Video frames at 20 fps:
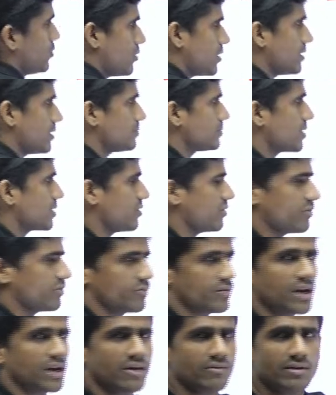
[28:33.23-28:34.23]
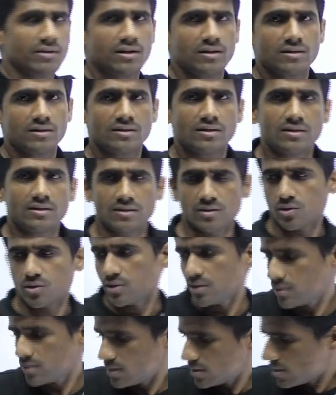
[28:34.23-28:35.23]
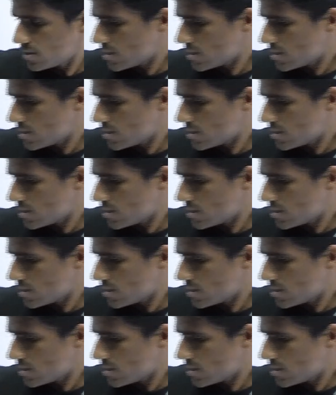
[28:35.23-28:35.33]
okay, when I will recall,